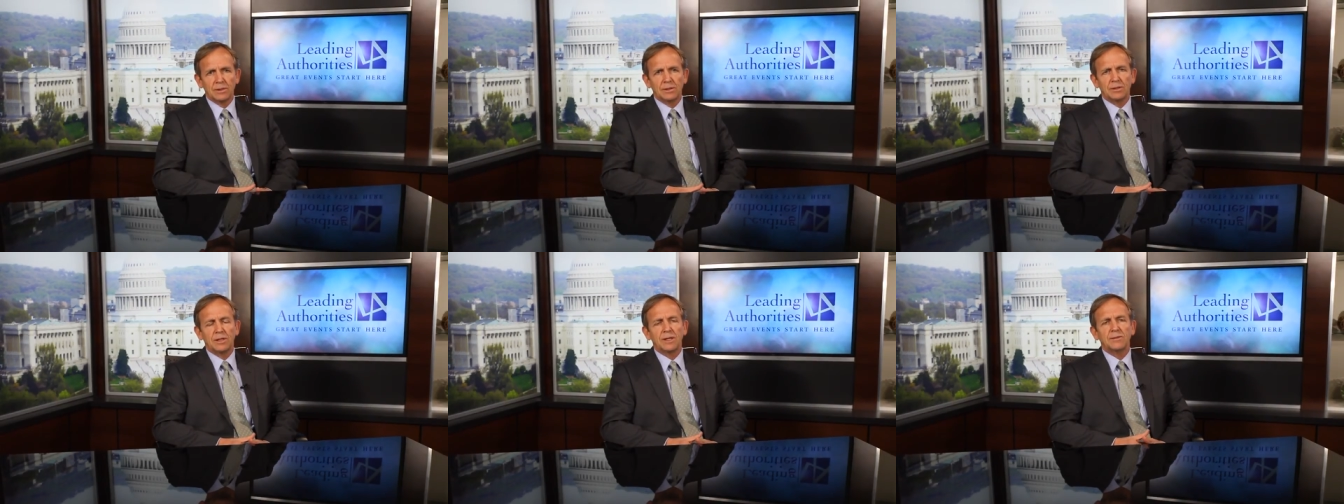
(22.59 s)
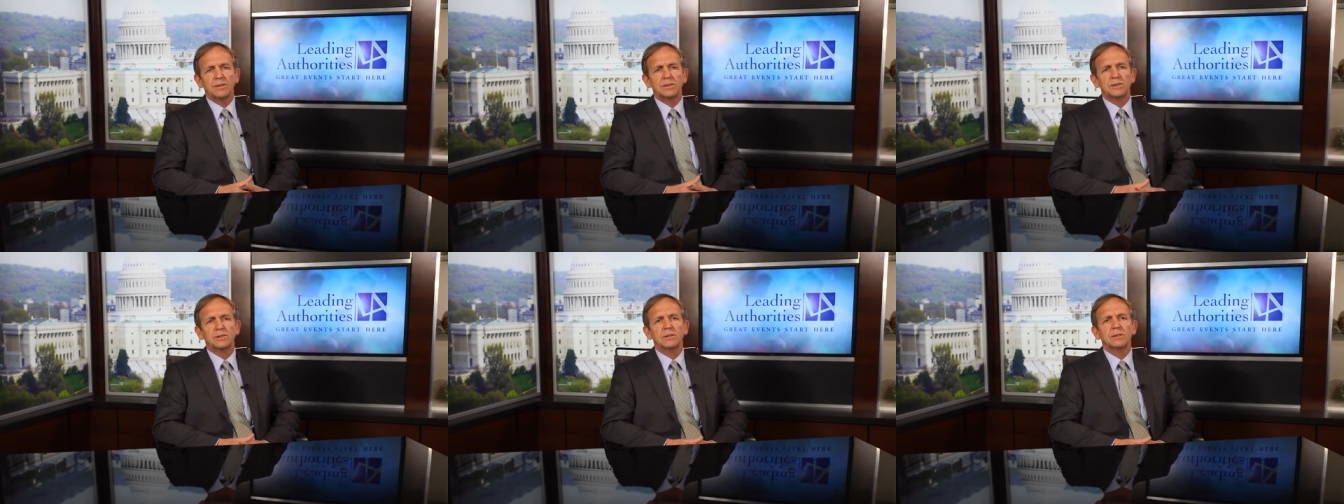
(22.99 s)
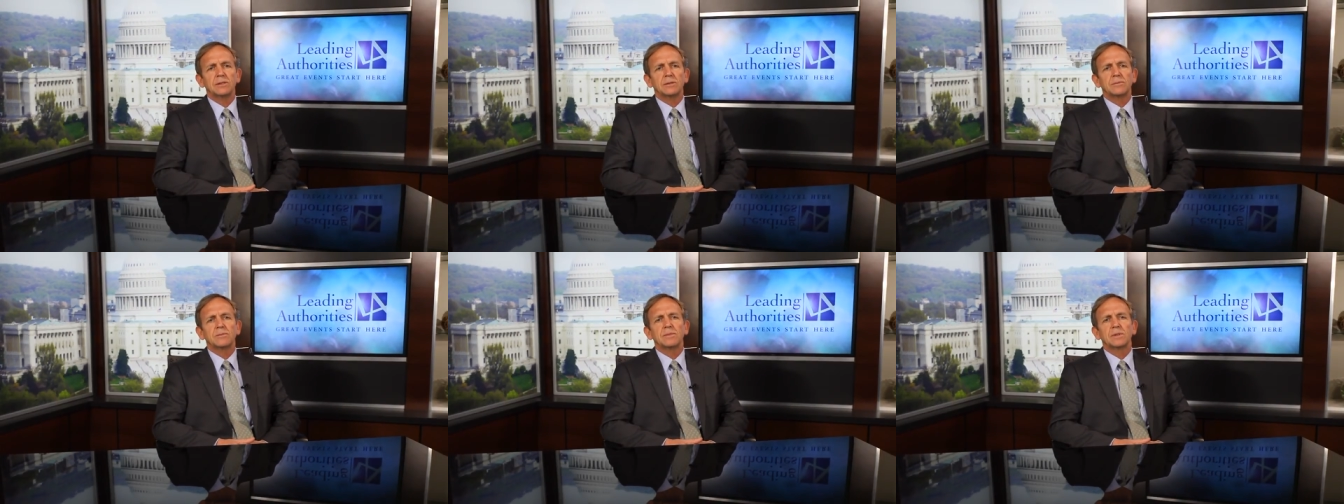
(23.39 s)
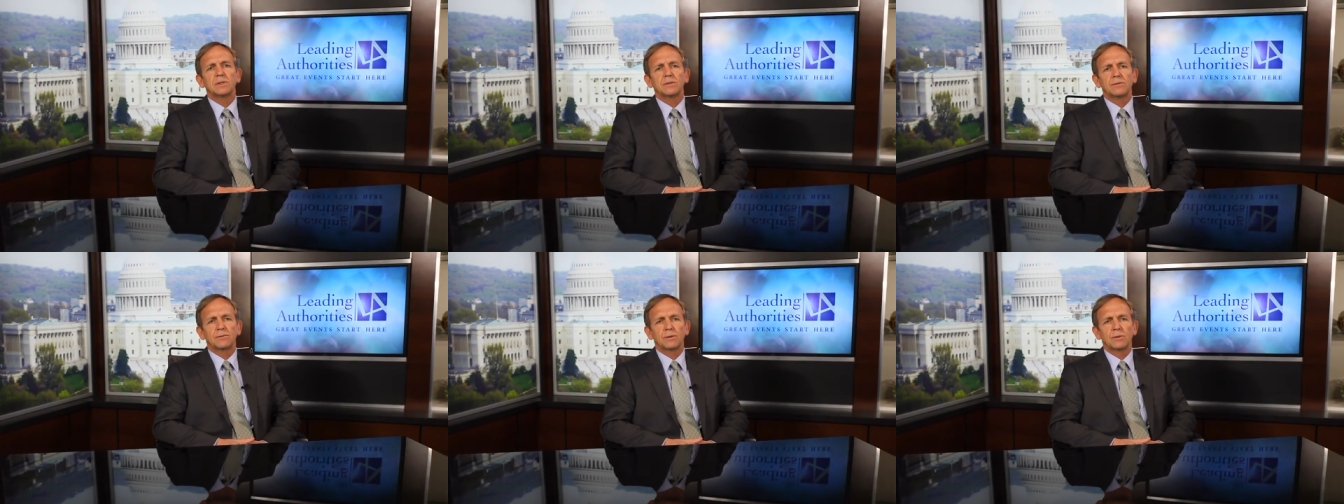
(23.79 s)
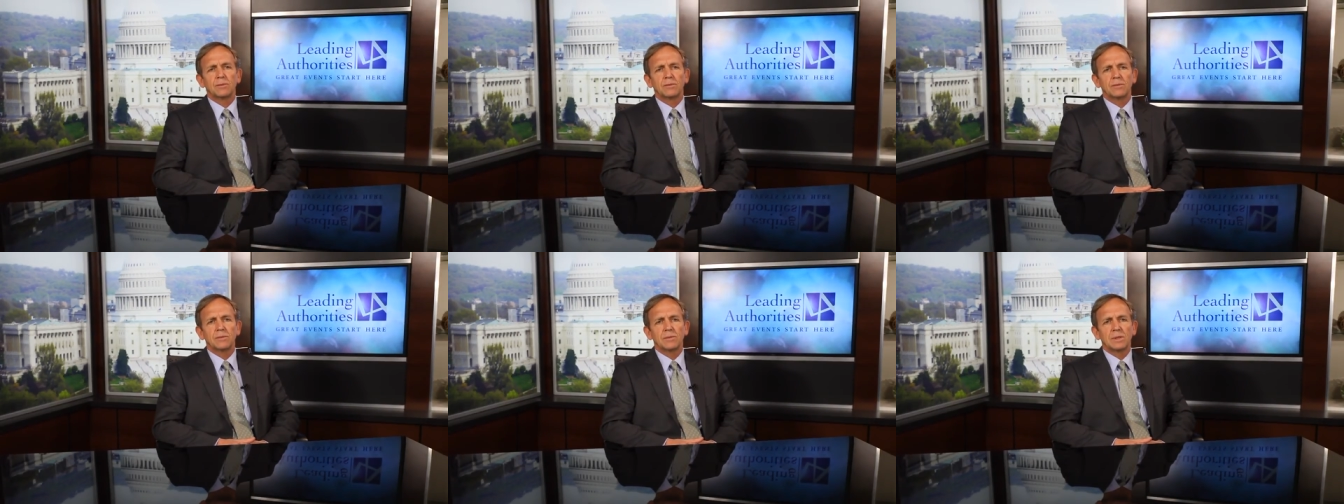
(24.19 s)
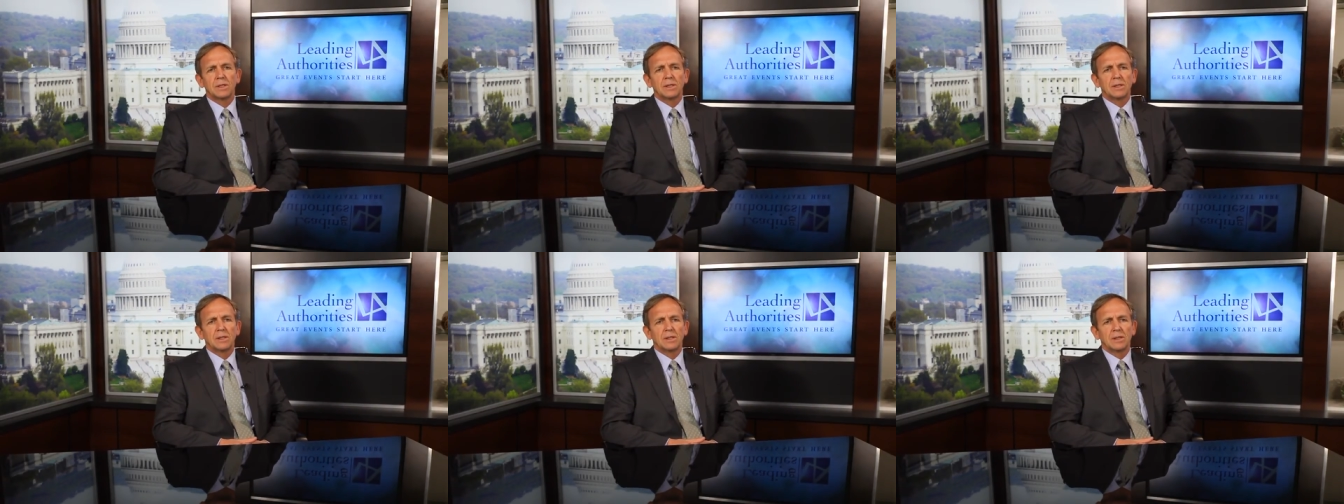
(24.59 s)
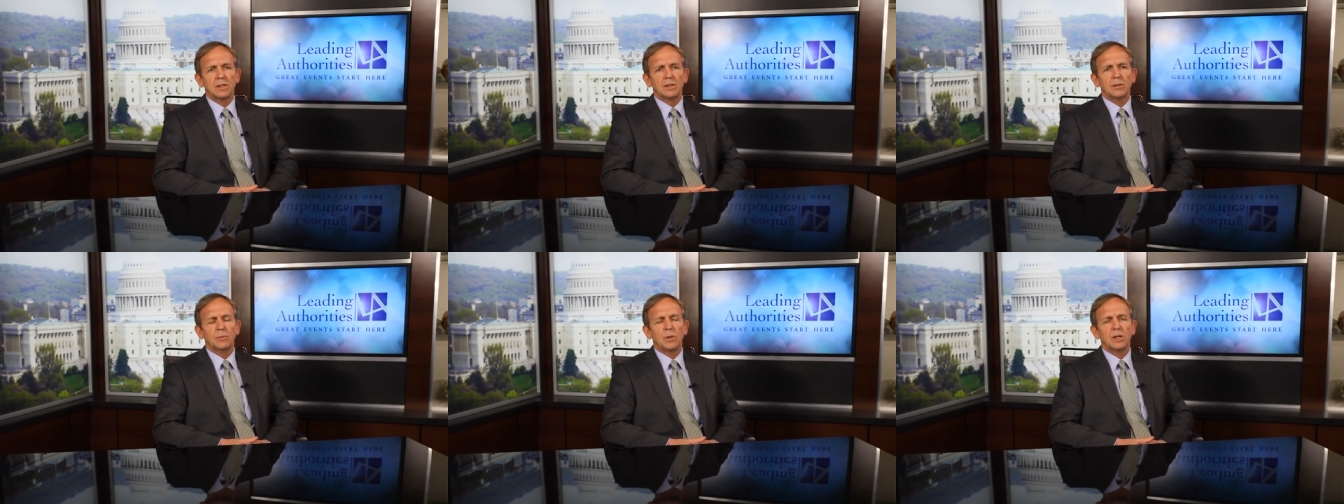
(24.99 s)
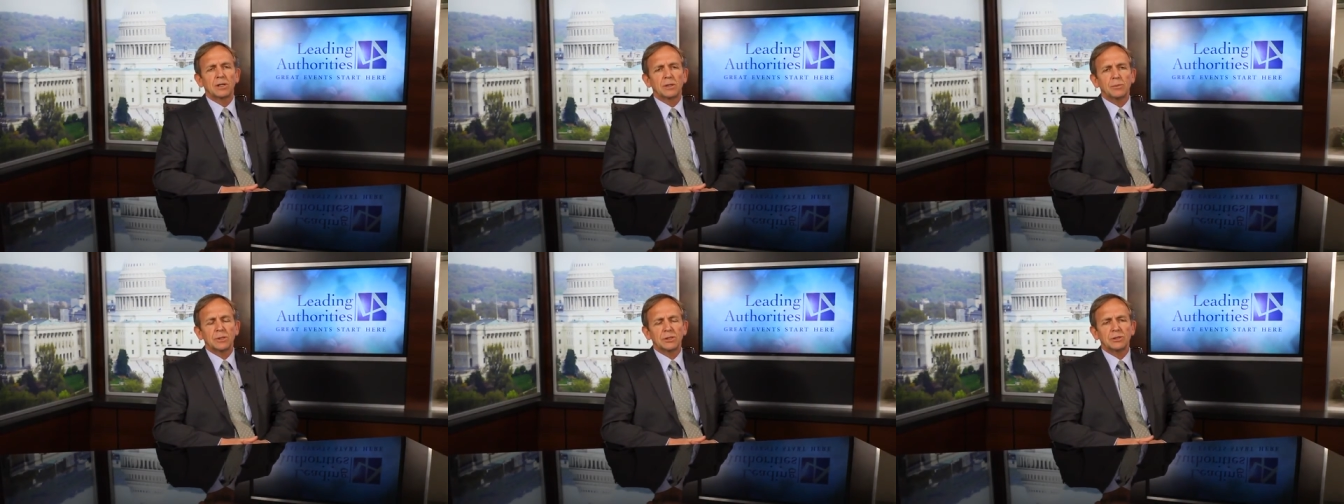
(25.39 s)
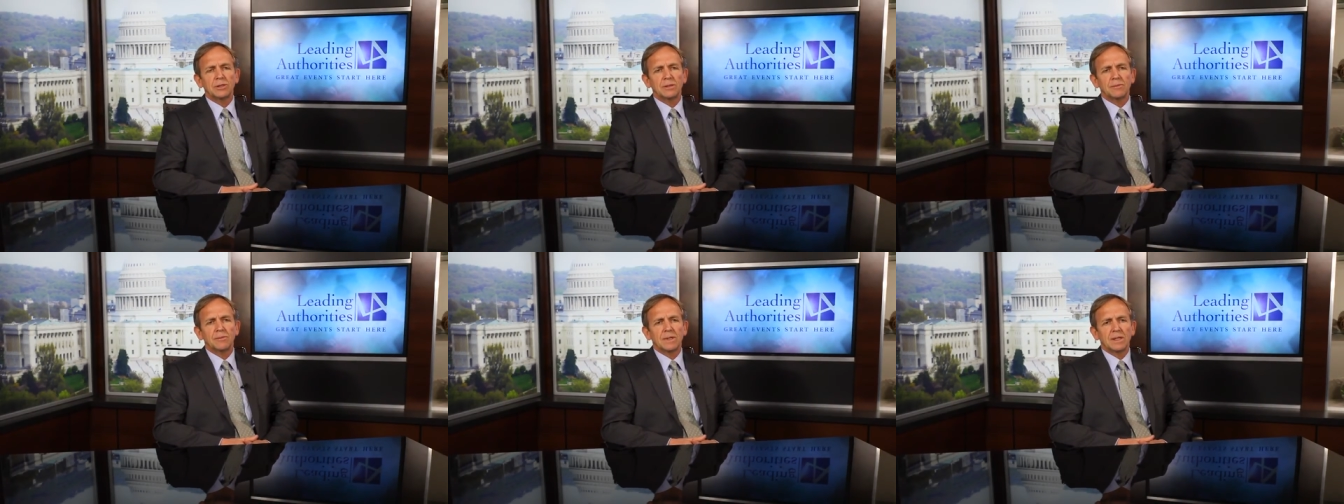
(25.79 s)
a Navy SEAL uh, from uh, upon commissioning.